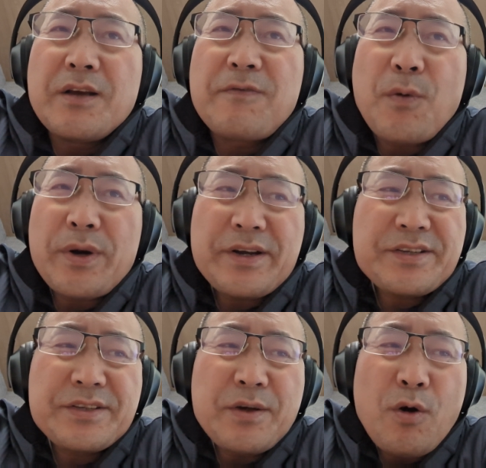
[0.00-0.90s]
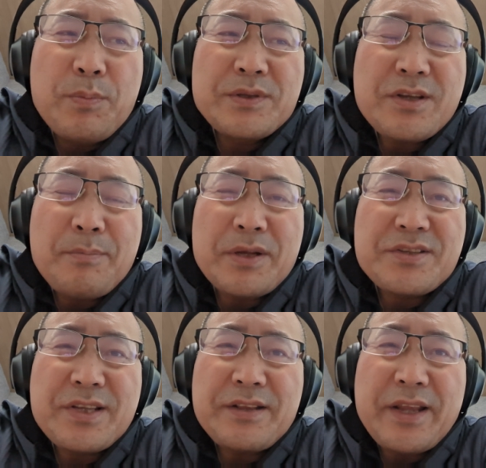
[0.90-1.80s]
Forex opens up
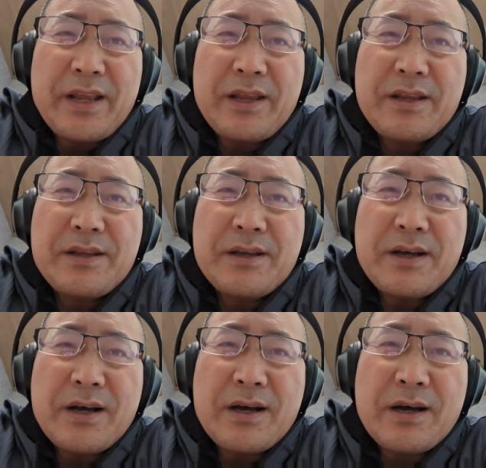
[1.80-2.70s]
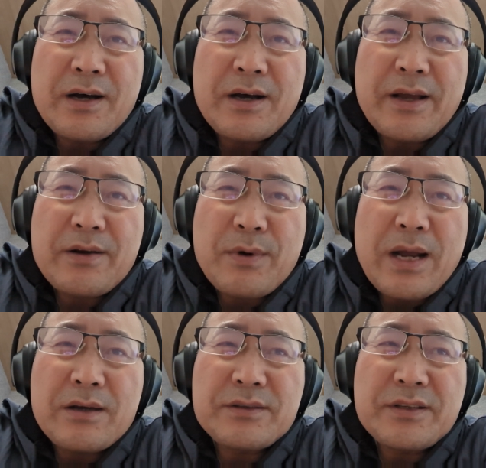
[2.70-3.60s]
on Sunday at
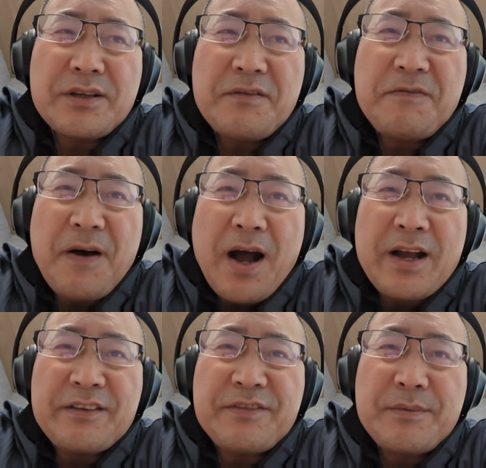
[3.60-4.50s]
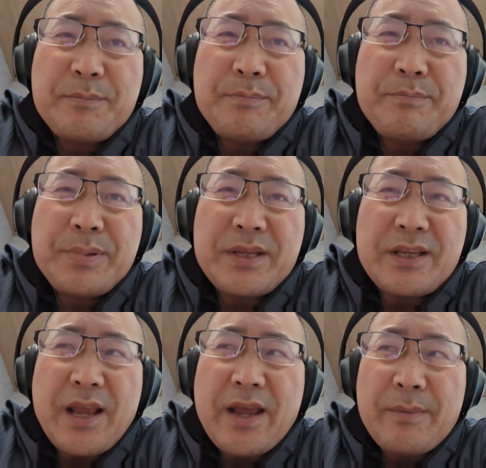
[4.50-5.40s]
around 5
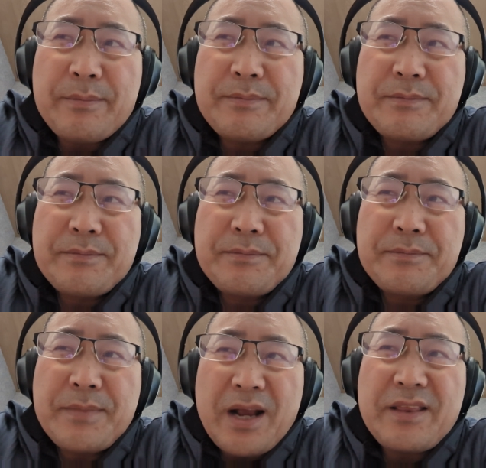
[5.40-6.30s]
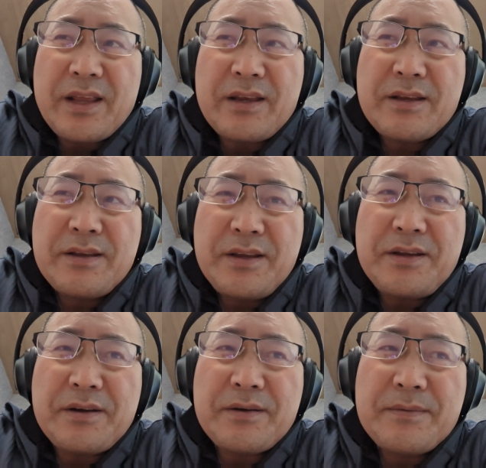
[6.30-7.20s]
p.m. I think
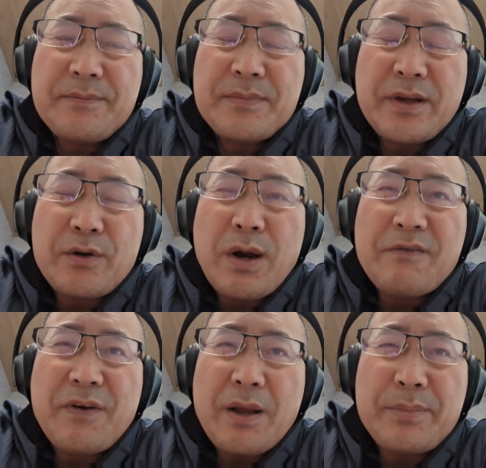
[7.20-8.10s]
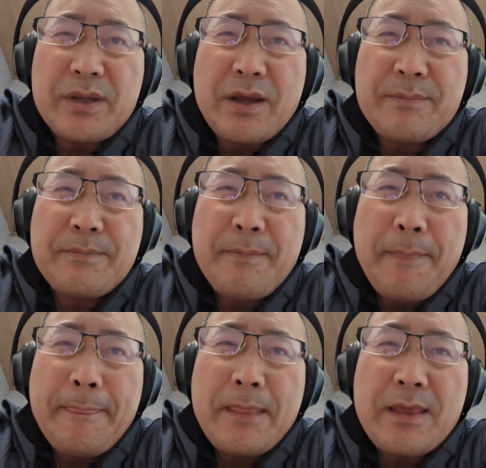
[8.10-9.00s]
here at around 5 p.m.
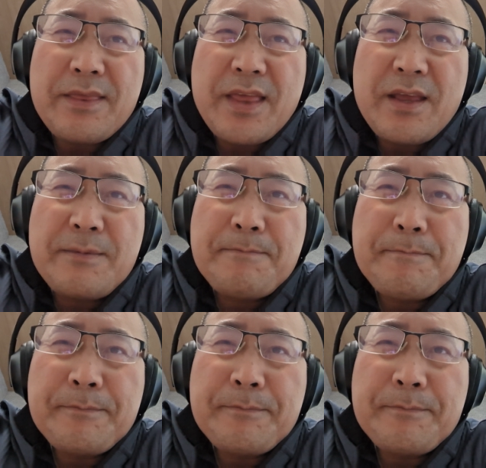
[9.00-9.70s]
And then